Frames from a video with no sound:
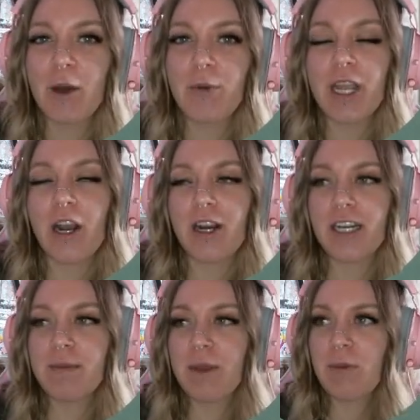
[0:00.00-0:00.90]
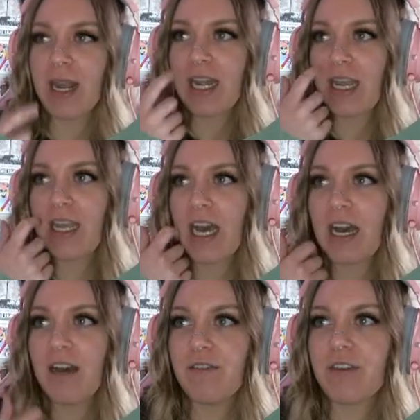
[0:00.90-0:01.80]
We are going to be waiting
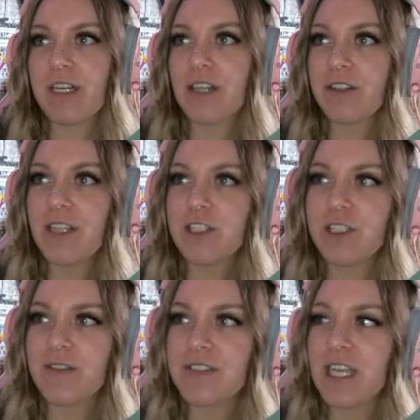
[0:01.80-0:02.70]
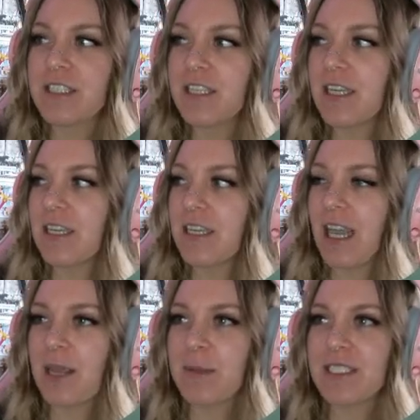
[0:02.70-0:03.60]
for another Legend of Zelda
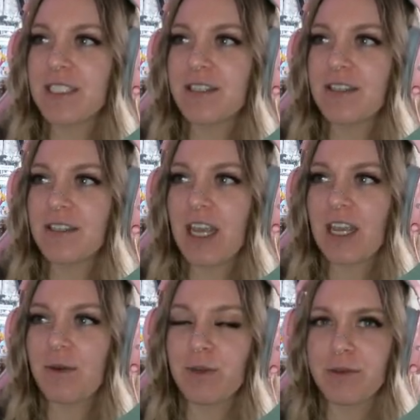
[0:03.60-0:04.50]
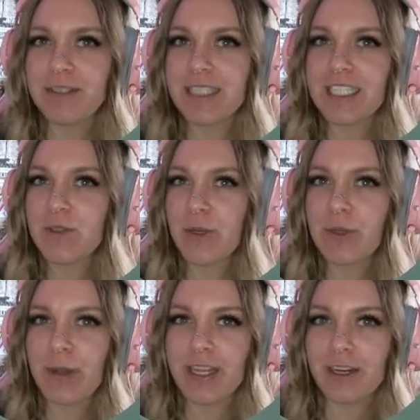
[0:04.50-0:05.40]
game until they re-release
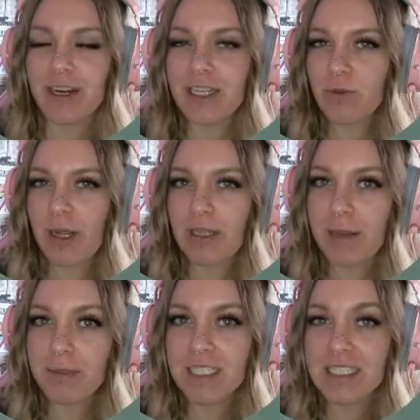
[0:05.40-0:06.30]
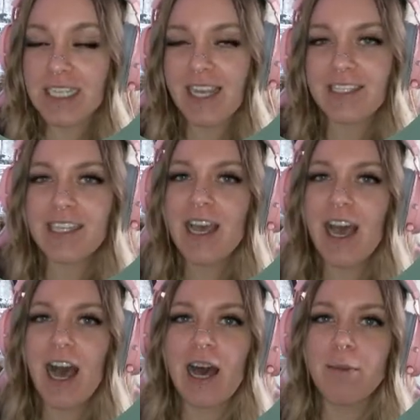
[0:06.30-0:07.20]
Wind Waker and Twilight Princess.
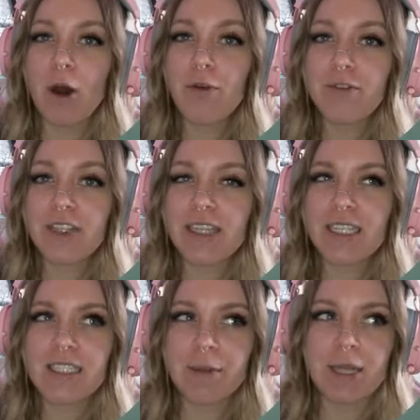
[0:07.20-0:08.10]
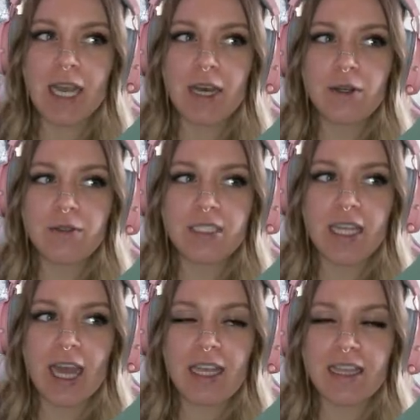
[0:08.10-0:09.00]
Hopefully that's coming out
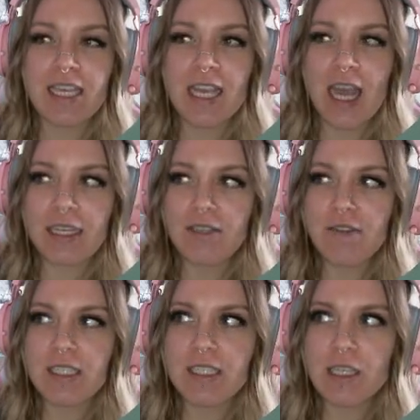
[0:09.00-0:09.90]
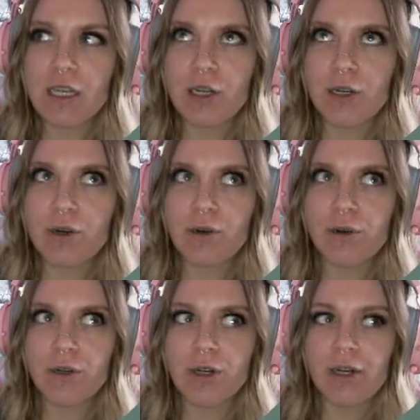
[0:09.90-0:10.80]
at the end of this year,
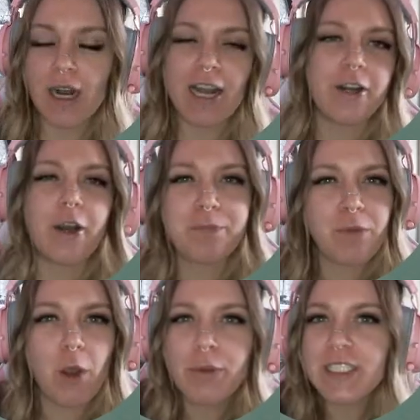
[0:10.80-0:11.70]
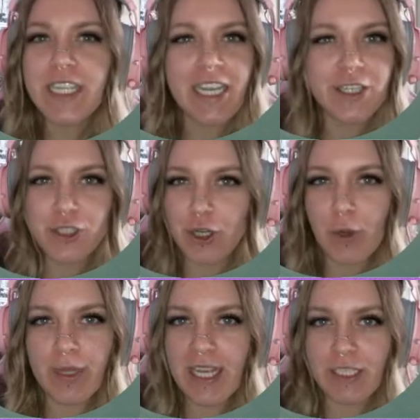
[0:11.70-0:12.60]
or I don't know. We'll see in
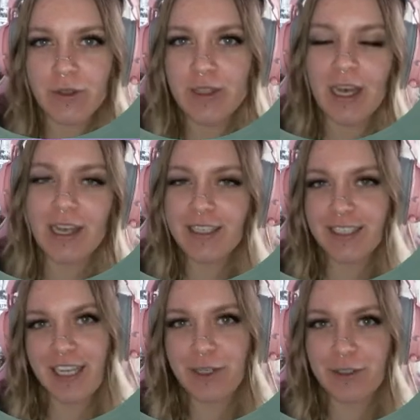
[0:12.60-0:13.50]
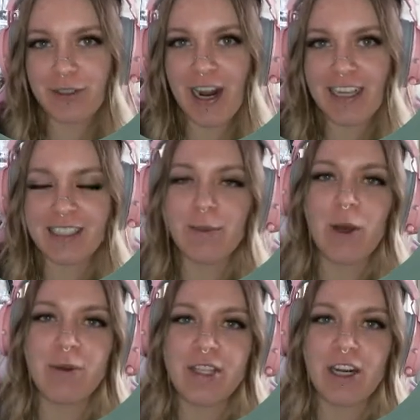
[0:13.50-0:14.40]
June when they do the Nintendo Direct
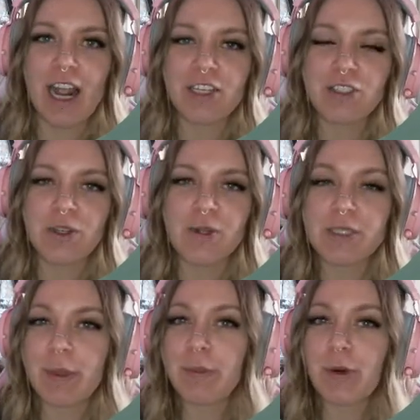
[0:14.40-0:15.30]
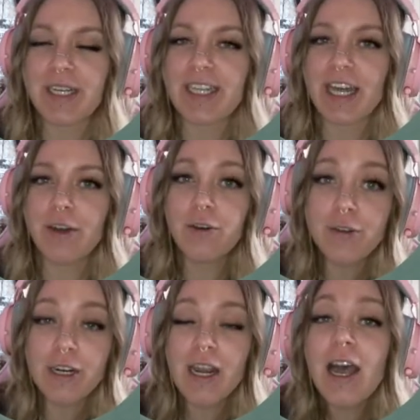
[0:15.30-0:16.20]
about when they're actually going to be porting that
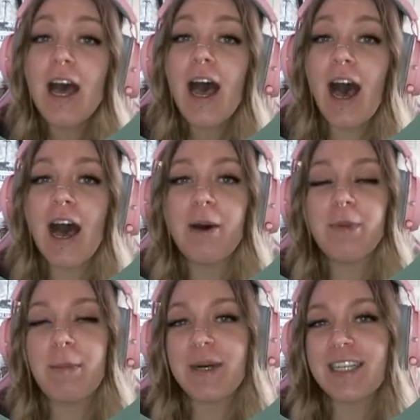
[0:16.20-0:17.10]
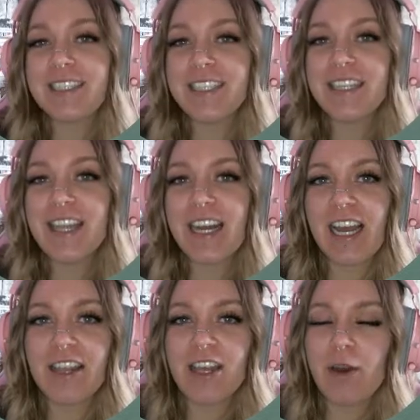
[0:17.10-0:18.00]
over. But until then,
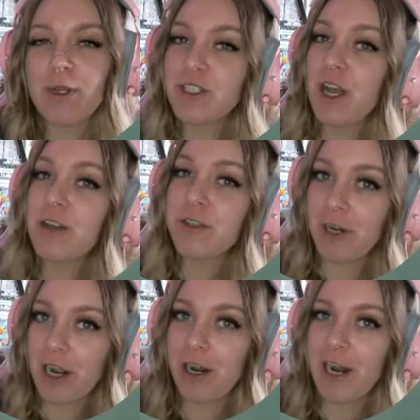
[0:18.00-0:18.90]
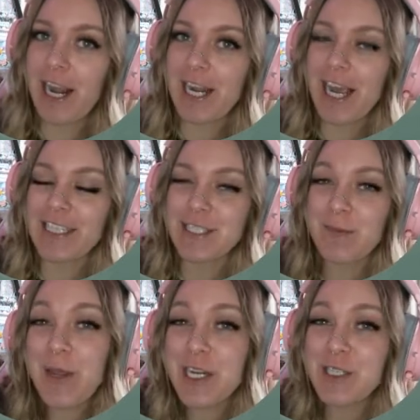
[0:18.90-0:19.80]
I thought we'd try our hand at
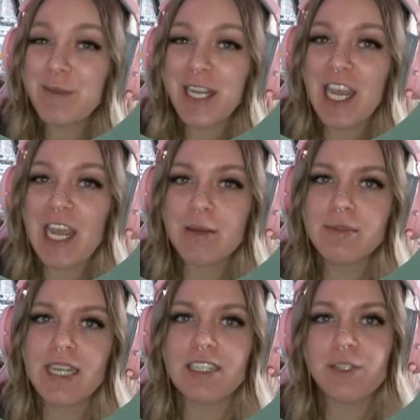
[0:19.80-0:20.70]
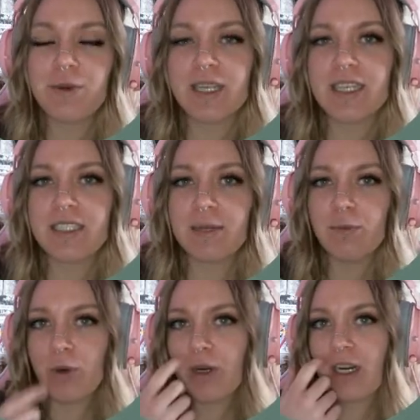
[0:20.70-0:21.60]
some management games and doing some
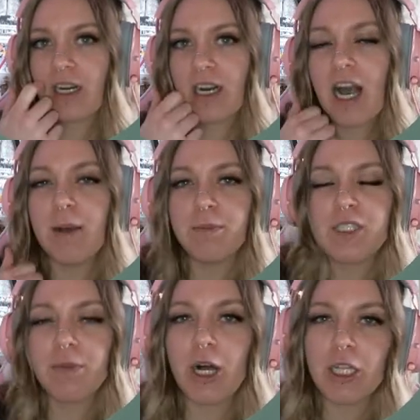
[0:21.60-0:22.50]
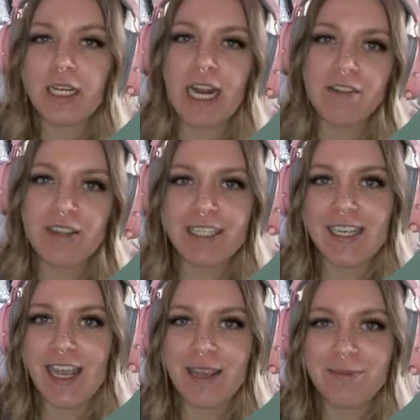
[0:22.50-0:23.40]
more smaller kind of
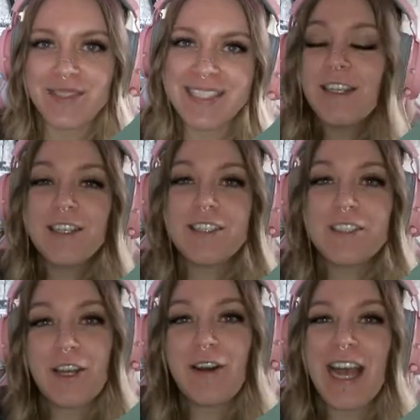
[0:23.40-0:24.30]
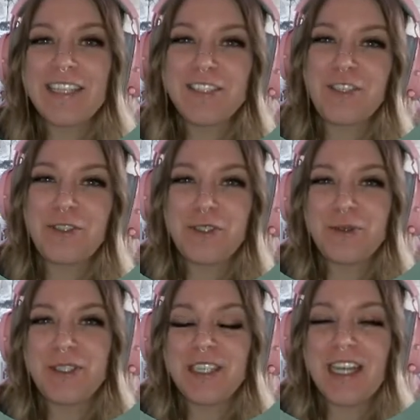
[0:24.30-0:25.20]
indie games. So as
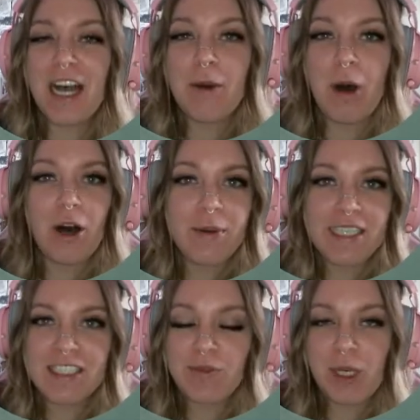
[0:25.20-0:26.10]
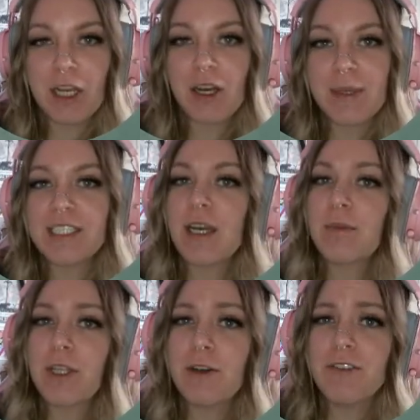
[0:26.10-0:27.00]
usual, always leave me a comment down
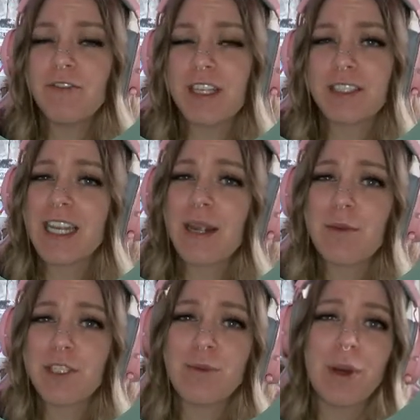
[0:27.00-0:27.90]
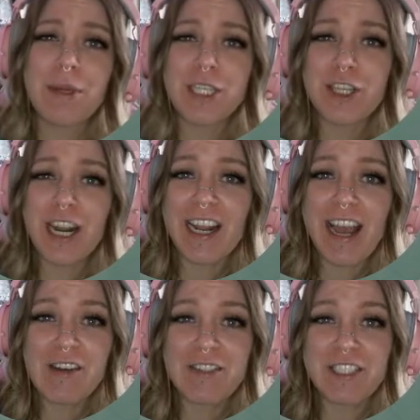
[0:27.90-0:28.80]
below if there's a game that you want me to try
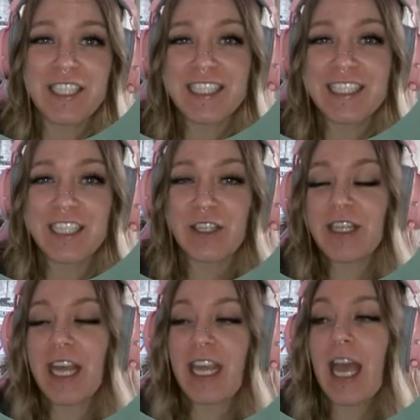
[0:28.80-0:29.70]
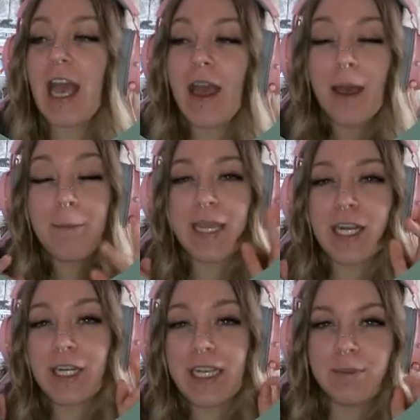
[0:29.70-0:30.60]
out during this little
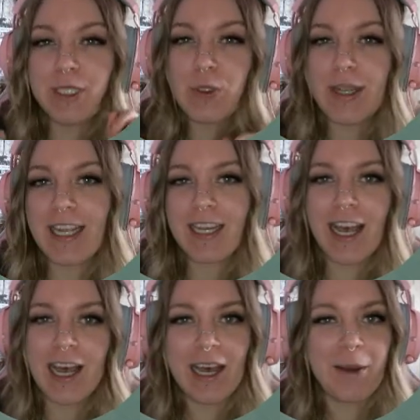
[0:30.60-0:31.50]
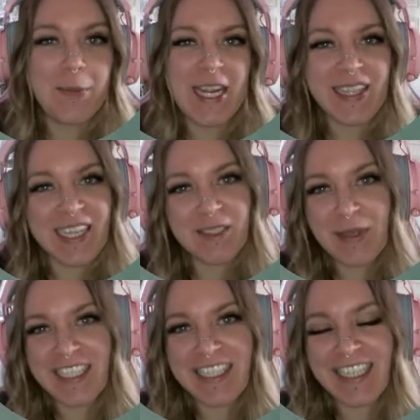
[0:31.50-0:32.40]
period between main Let's
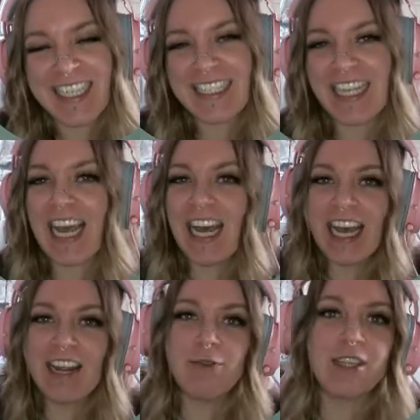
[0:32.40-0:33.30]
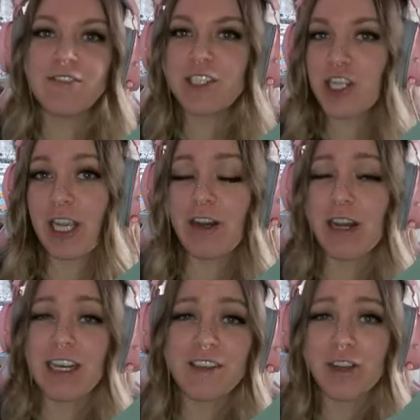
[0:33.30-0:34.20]
Play series. I would love to check out
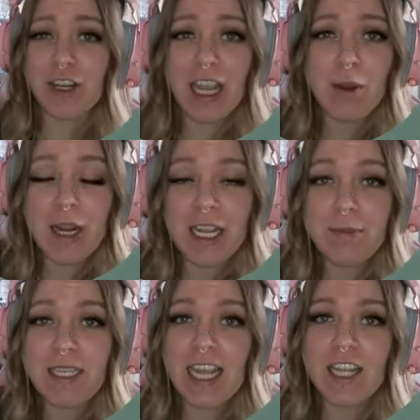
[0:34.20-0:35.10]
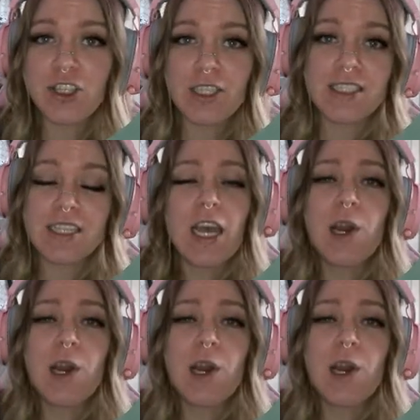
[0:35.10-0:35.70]
any of your game recommendations.